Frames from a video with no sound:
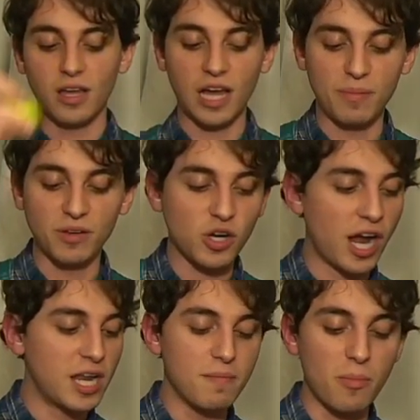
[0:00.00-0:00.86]
I've been
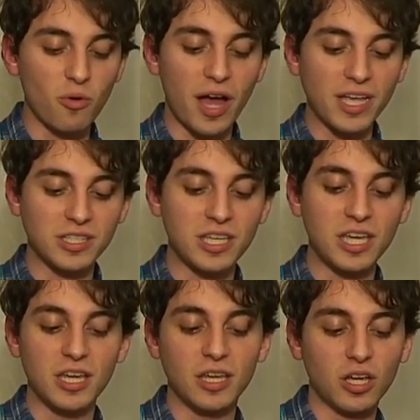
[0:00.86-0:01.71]
trying to memorize
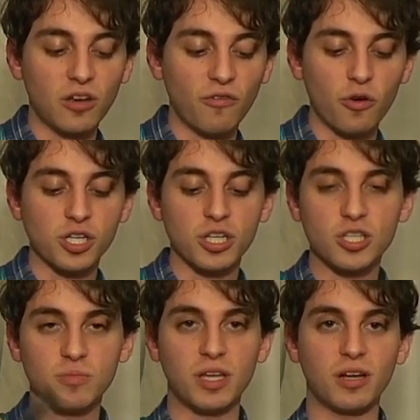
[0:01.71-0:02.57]
the
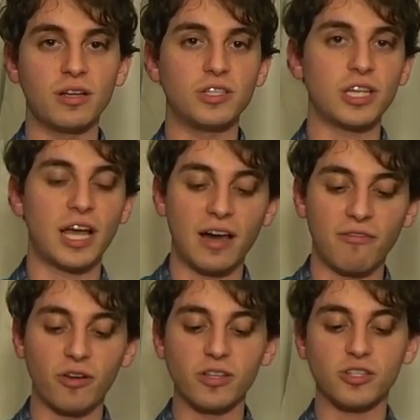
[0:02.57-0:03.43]
conversions because I
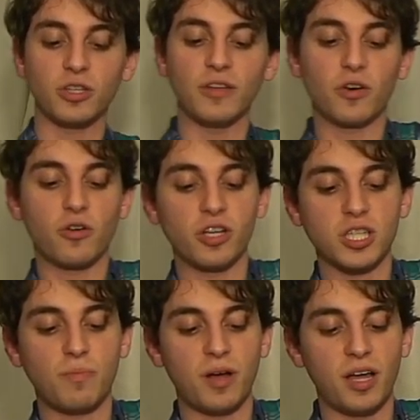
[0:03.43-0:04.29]
got friends who live
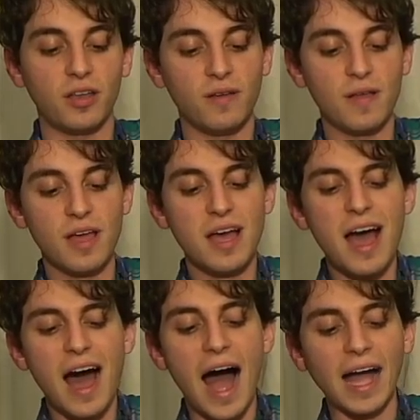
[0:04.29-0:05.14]
across the pond.
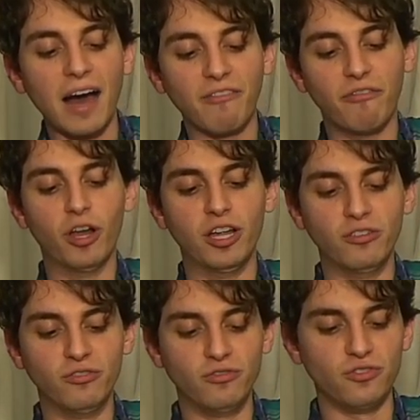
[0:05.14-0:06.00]
I got
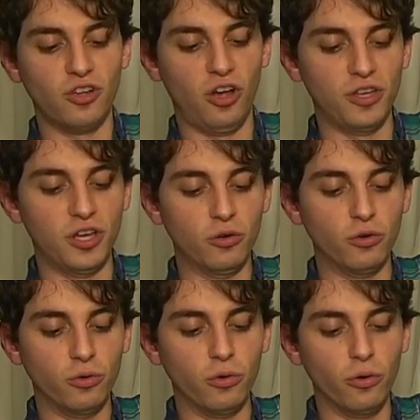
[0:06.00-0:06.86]
friends on the
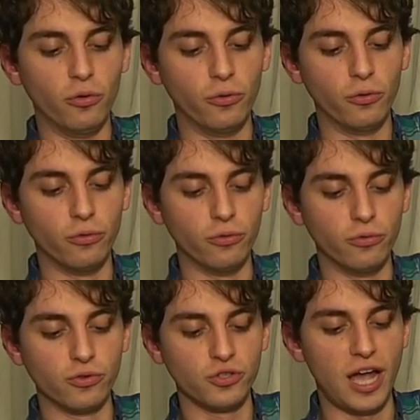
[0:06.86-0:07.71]

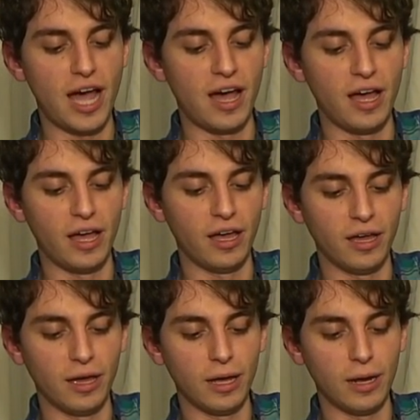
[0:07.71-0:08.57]
other
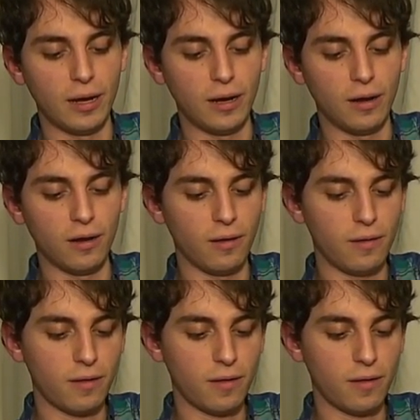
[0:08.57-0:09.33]
side.